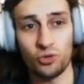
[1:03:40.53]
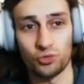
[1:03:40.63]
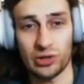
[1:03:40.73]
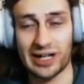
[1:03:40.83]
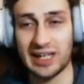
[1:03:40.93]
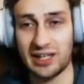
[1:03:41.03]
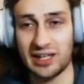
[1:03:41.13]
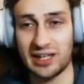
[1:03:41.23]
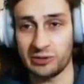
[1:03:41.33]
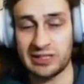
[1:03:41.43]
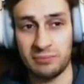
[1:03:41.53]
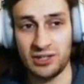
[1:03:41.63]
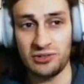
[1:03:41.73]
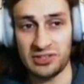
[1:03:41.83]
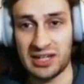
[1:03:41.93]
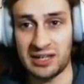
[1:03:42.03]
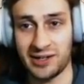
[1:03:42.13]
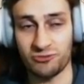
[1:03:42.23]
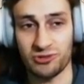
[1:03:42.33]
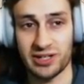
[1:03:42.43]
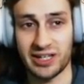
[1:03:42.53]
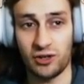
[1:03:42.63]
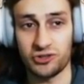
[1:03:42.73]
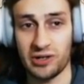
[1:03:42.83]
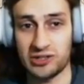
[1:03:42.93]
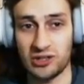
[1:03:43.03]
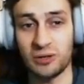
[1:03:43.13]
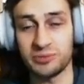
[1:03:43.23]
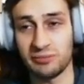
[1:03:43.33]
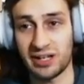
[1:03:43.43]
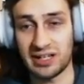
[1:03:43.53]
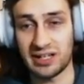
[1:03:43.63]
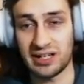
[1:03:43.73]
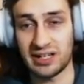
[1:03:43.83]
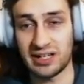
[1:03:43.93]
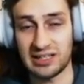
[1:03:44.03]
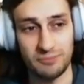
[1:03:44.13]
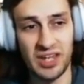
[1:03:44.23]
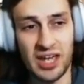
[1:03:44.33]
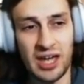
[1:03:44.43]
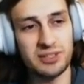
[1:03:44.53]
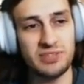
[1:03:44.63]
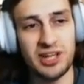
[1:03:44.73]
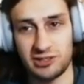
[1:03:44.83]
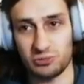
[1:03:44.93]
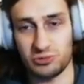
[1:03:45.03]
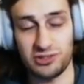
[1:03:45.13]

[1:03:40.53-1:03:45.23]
really annoyed at the menus, and then I really tried to optimize them. But sometimes I just wasn't